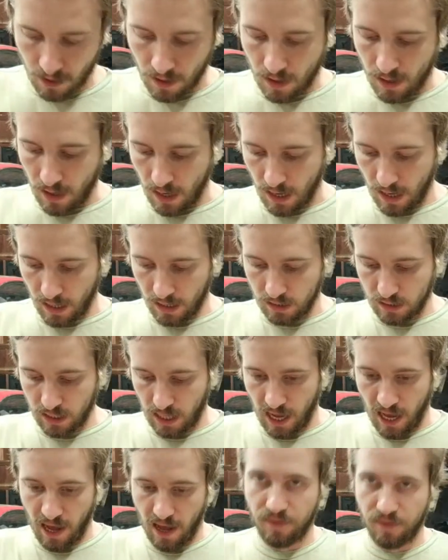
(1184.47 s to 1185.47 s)
And
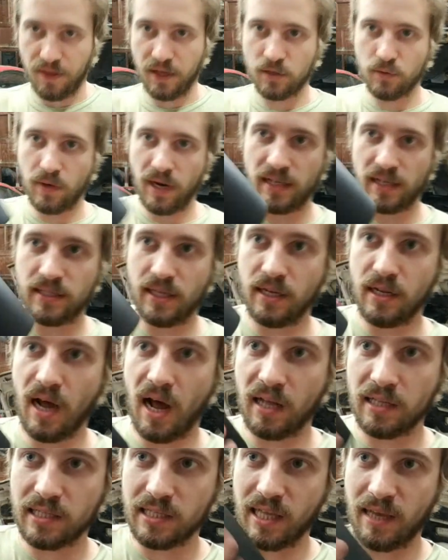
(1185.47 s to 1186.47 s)
this one has the
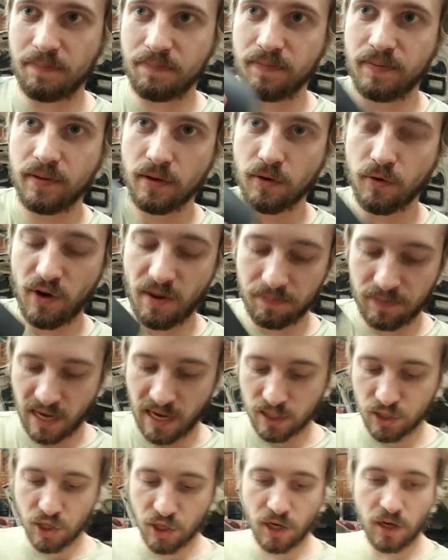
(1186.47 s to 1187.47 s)
non-slip grip
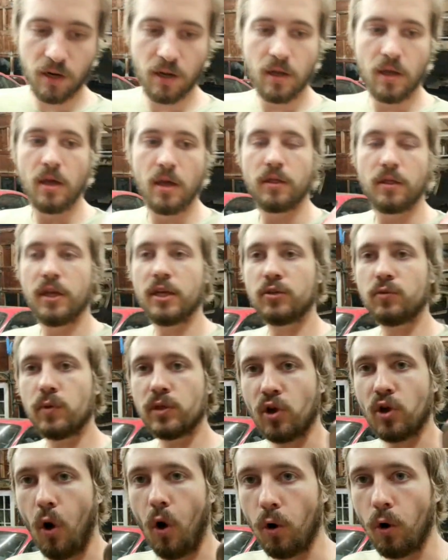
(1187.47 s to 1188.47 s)
texture. This
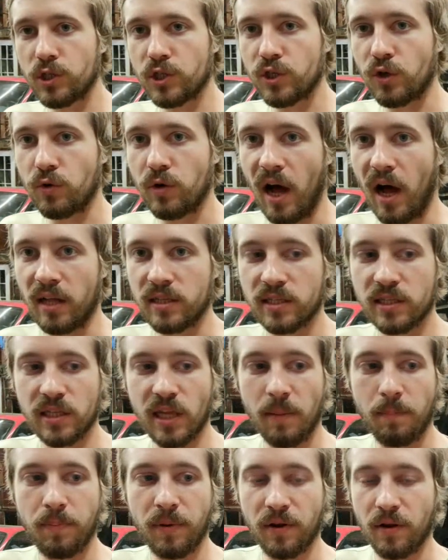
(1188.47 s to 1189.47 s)
one's also
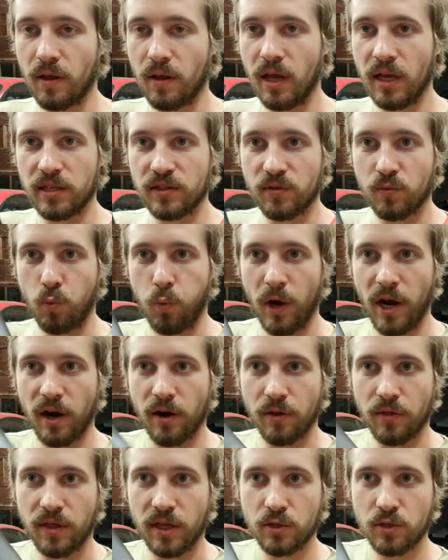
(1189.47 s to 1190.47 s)
non-slip, but it's
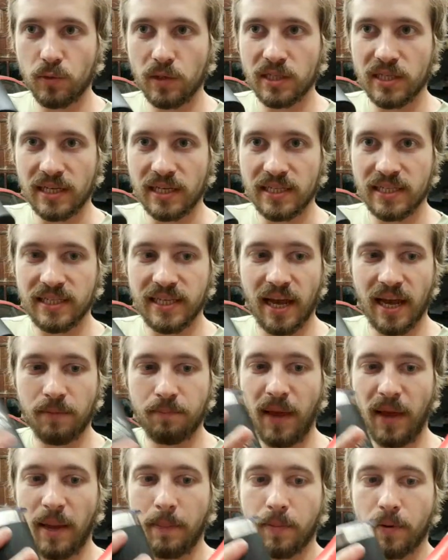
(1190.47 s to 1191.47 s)
weird. This one's like
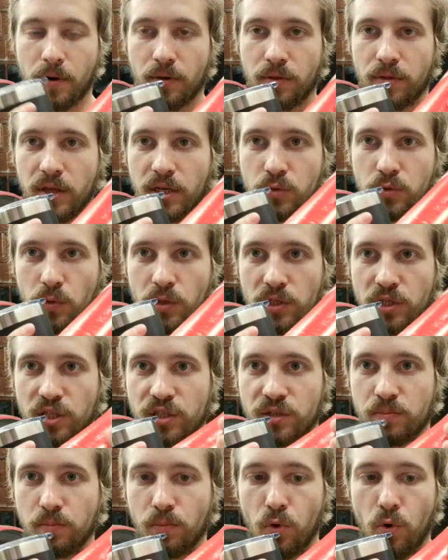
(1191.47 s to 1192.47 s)
sandpaper. This one's
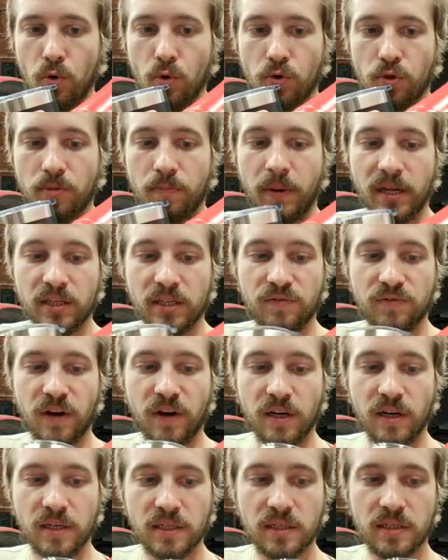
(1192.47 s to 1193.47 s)
smooth, but it's
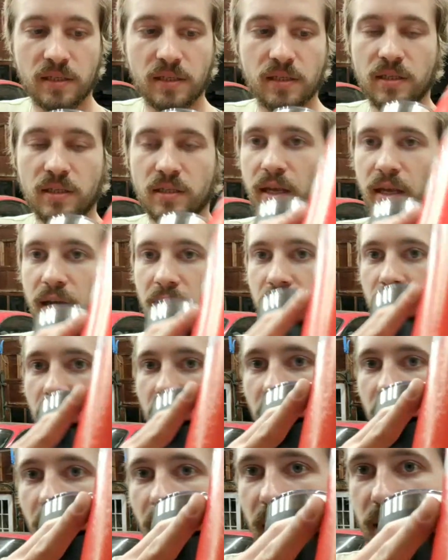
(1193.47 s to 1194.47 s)
very slick.
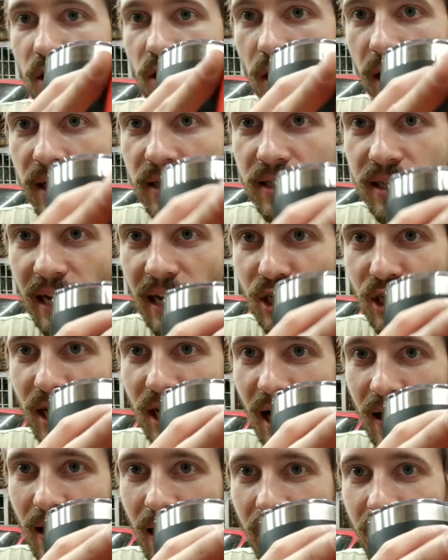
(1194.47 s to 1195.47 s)
It's actually
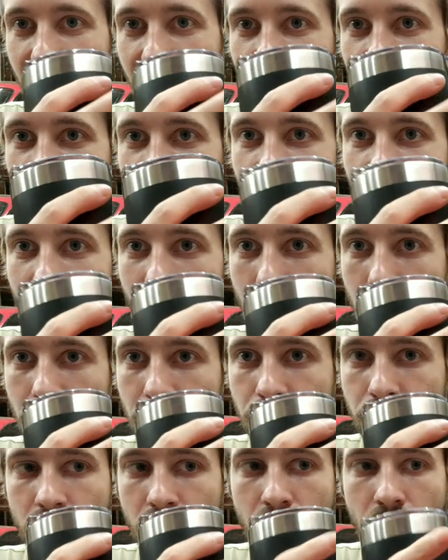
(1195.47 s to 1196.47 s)
got like a
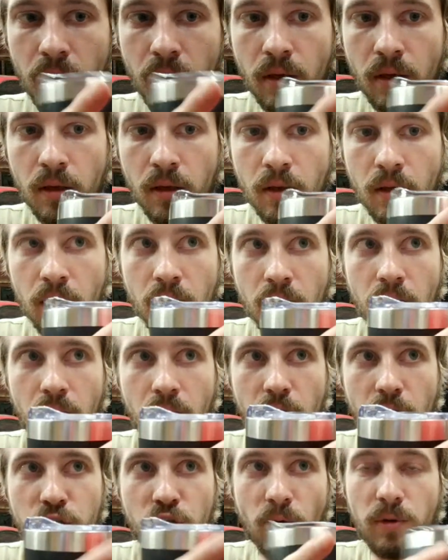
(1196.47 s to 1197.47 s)

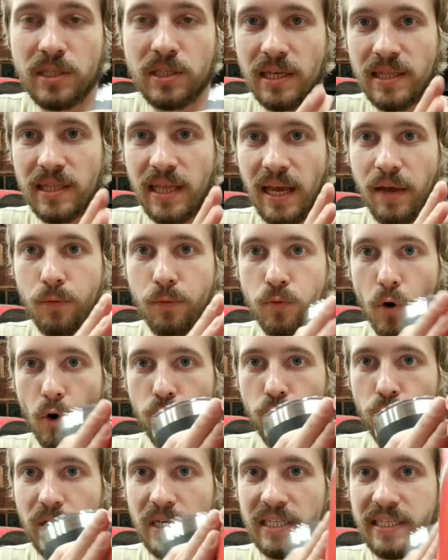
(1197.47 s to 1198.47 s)
it's almost like they
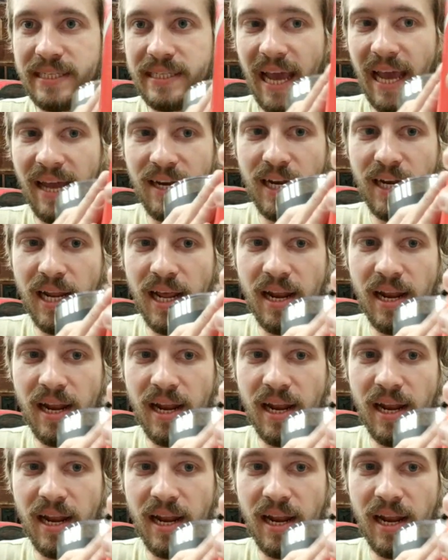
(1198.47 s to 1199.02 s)
rotary sanded it